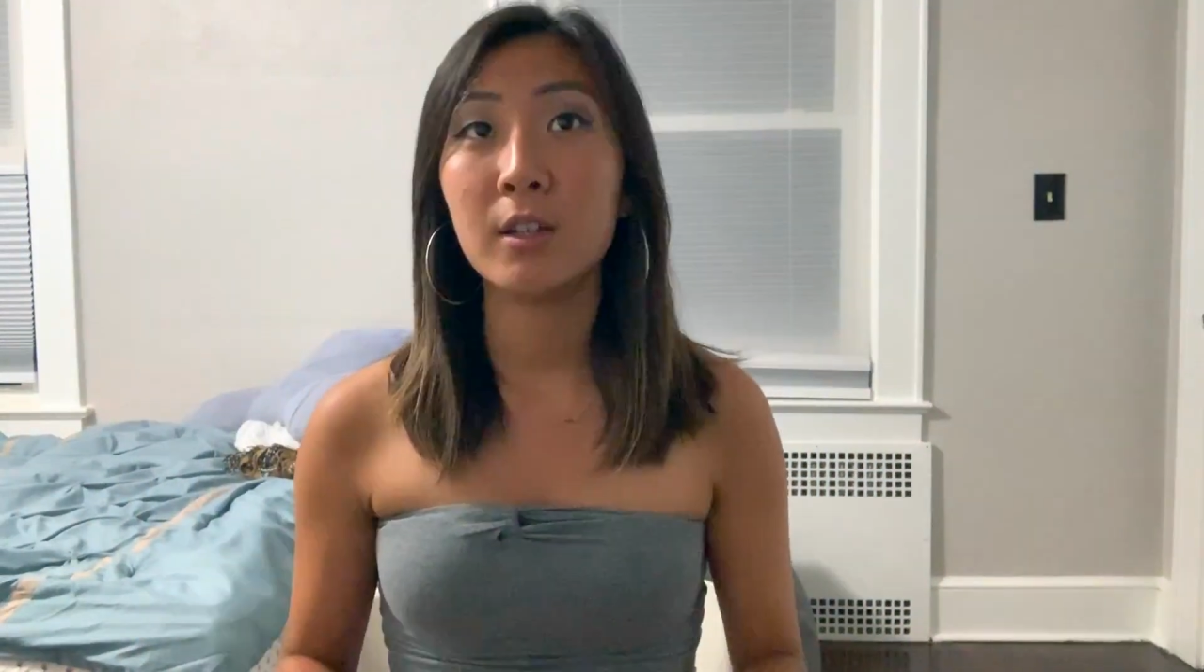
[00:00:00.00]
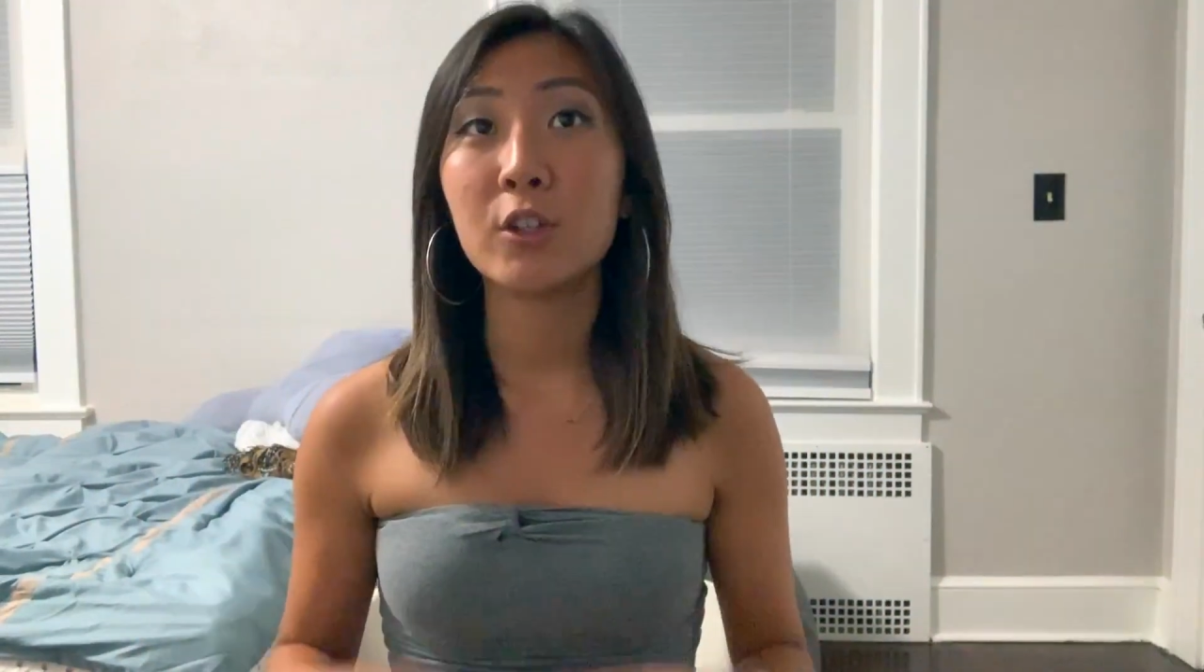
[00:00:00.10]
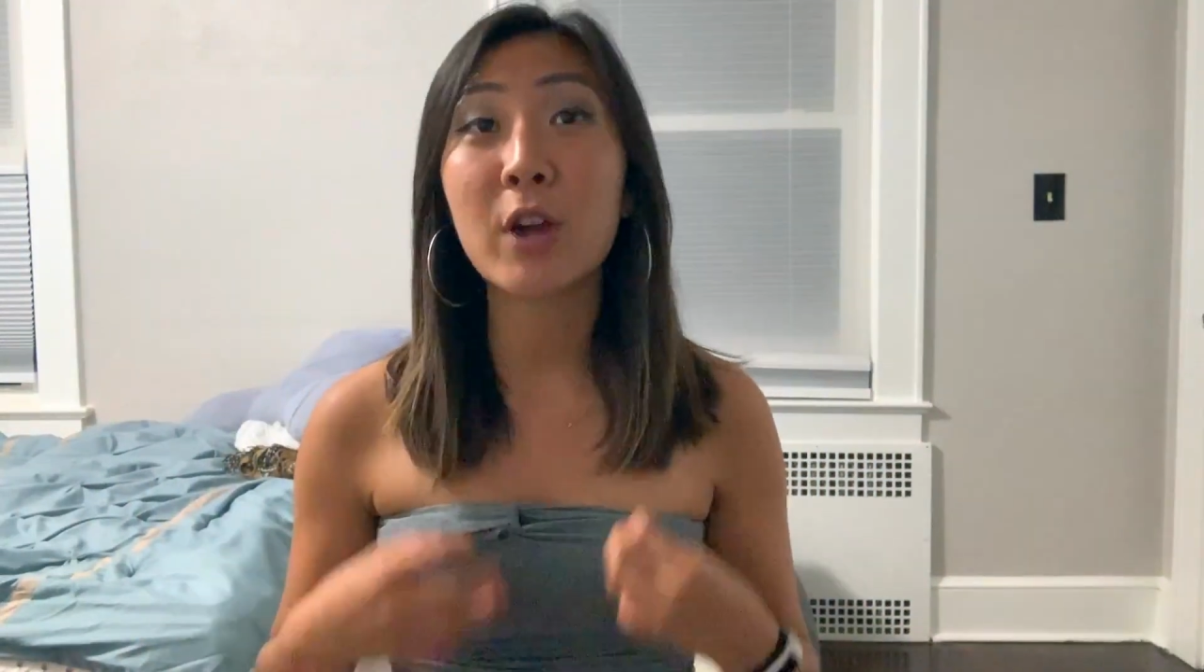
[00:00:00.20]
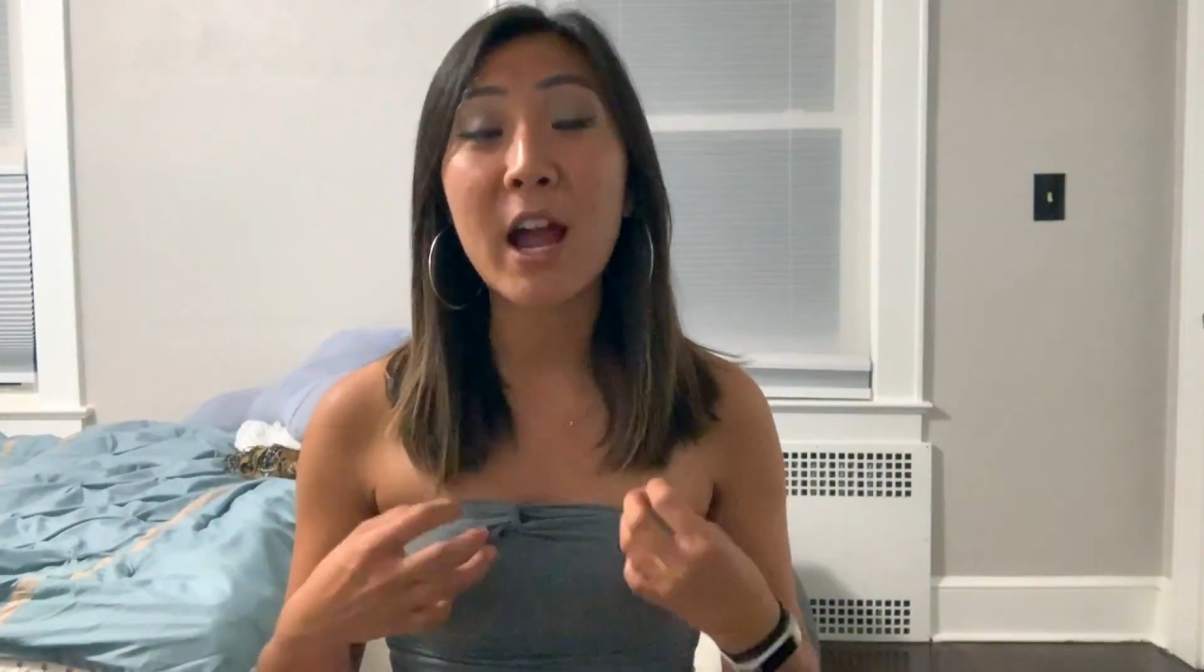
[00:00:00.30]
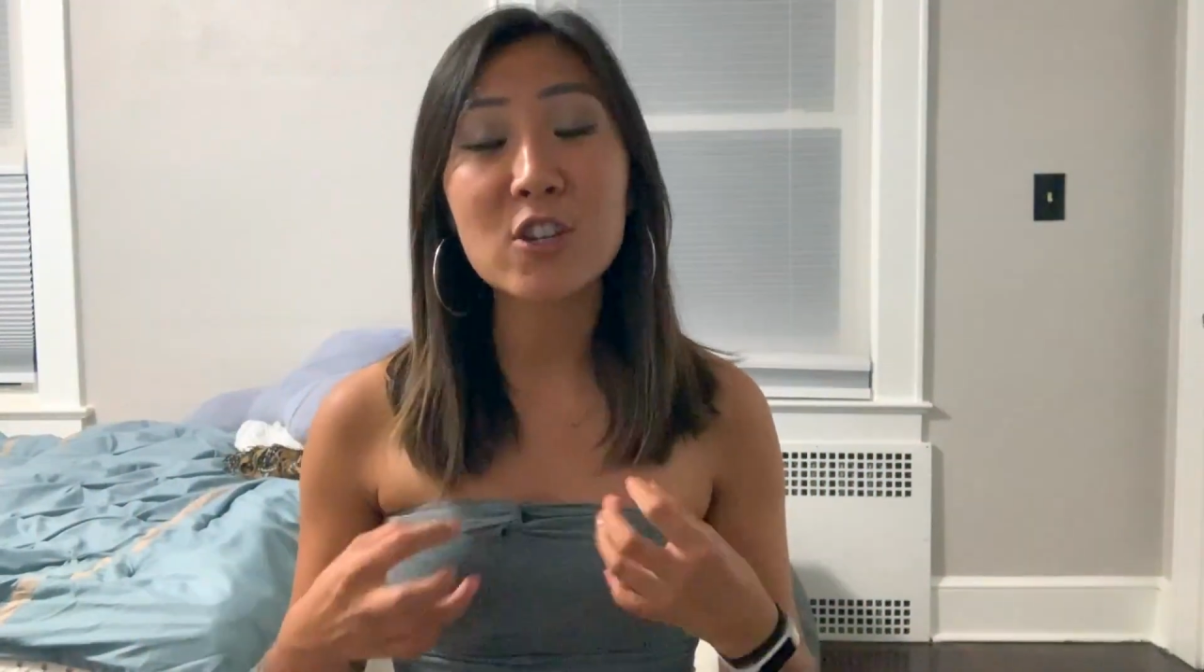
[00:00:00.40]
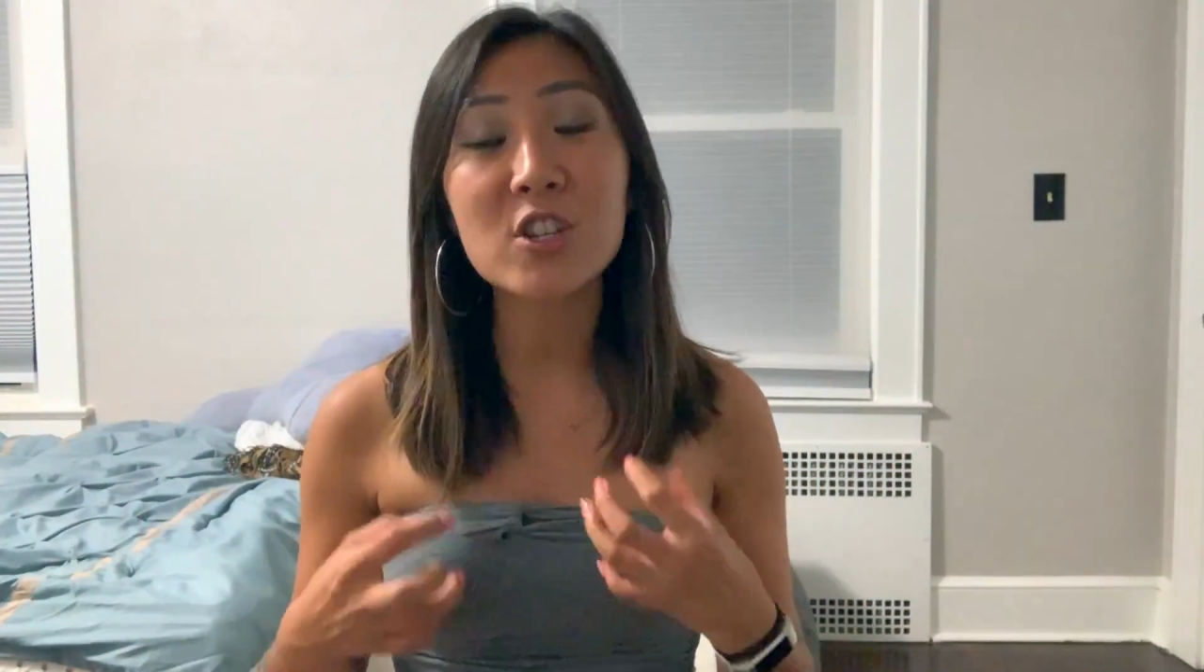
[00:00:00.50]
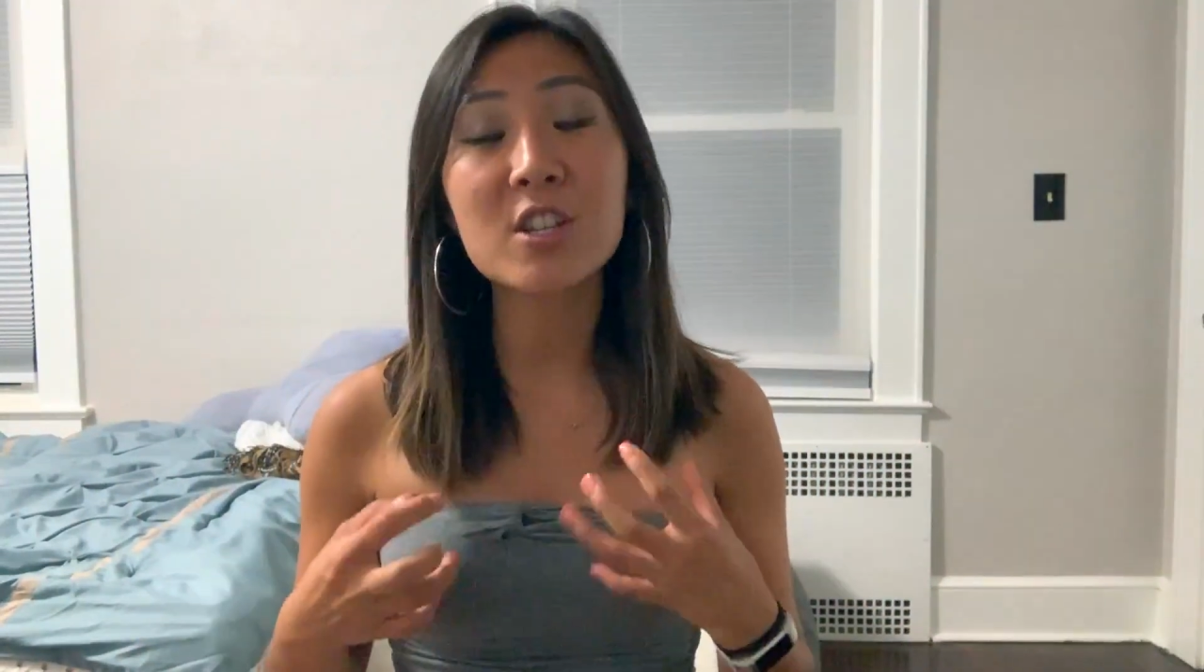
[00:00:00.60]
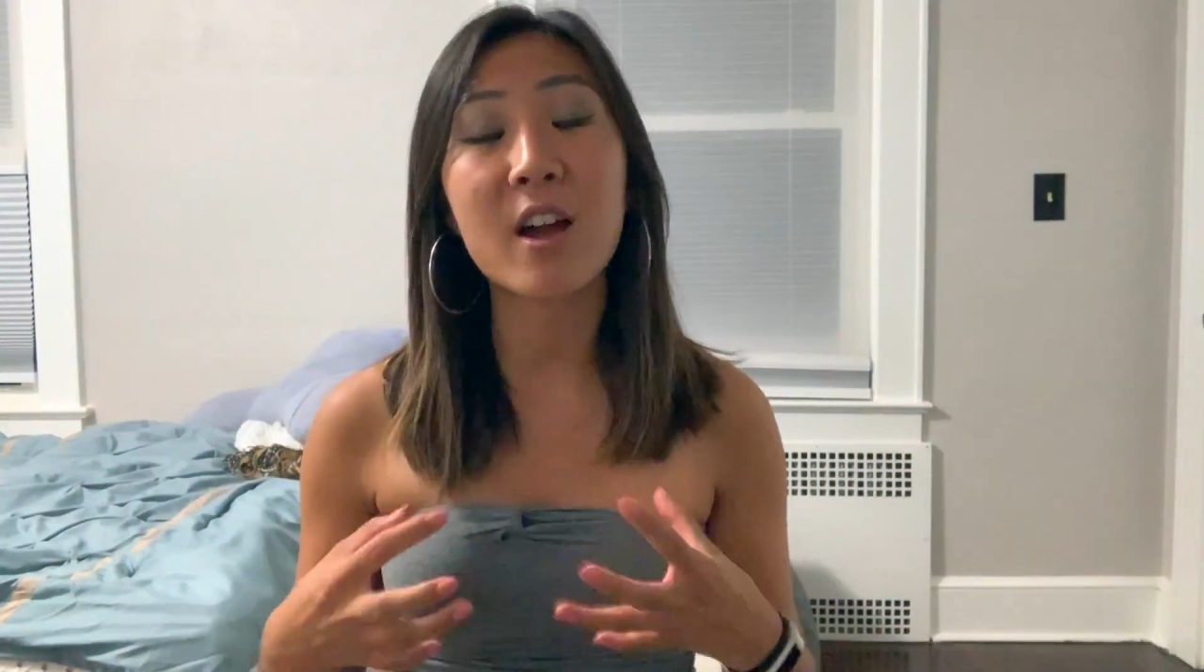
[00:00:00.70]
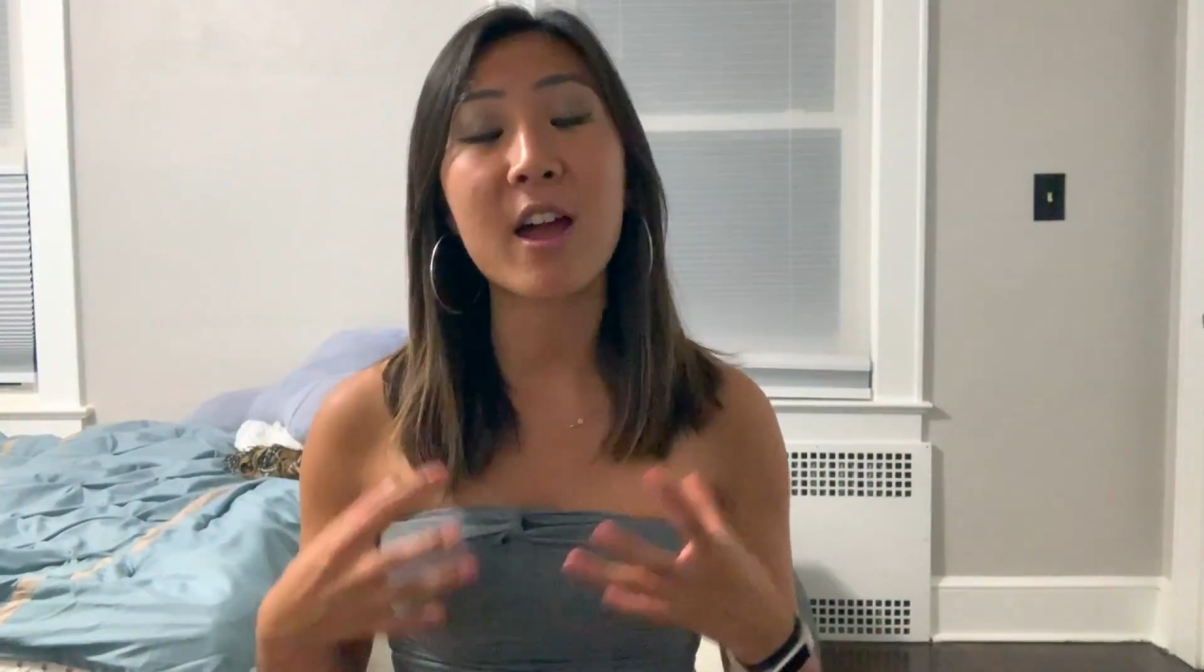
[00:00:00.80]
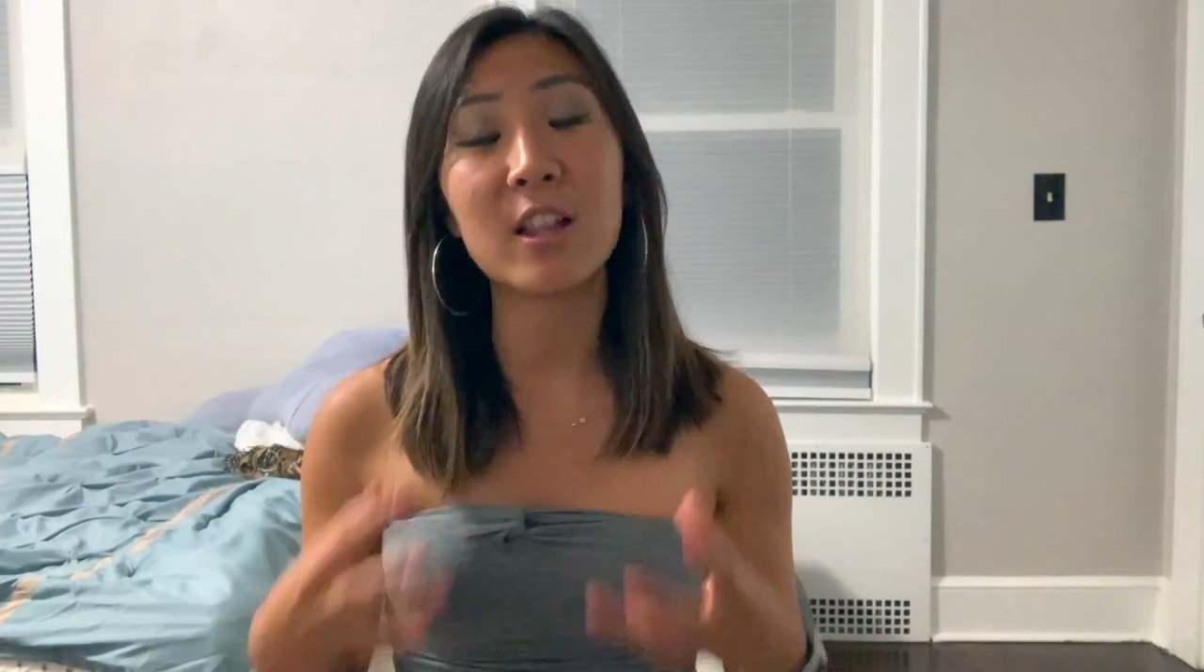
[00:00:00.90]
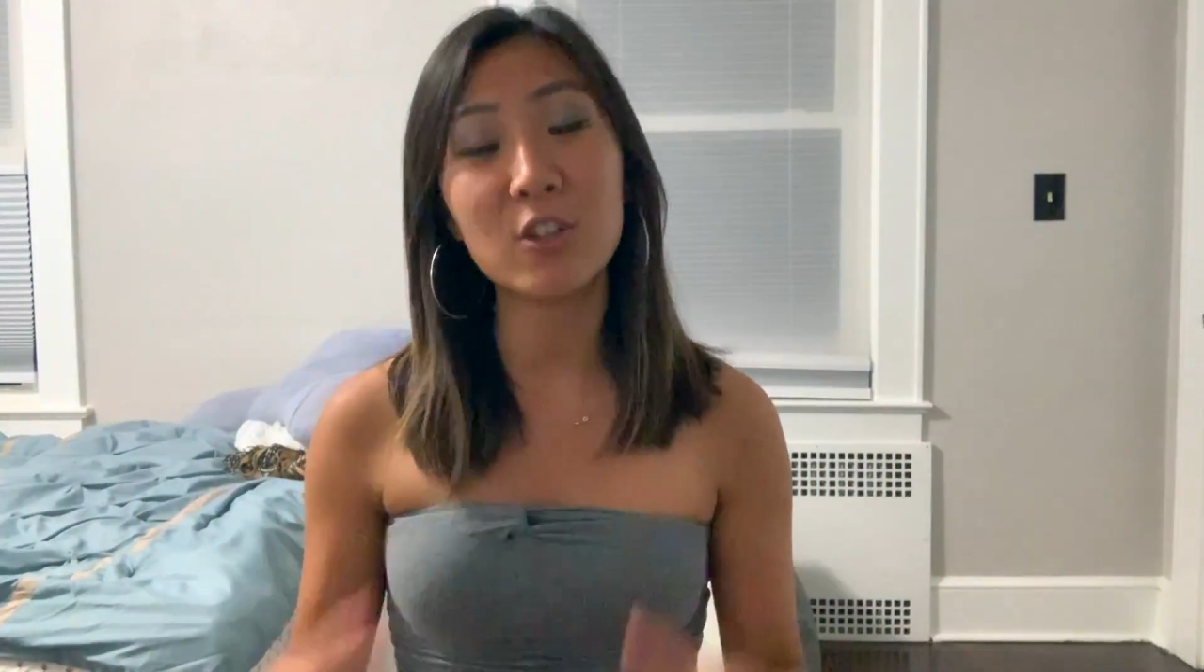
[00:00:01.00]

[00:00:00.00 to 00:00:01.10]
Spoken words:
you're actually not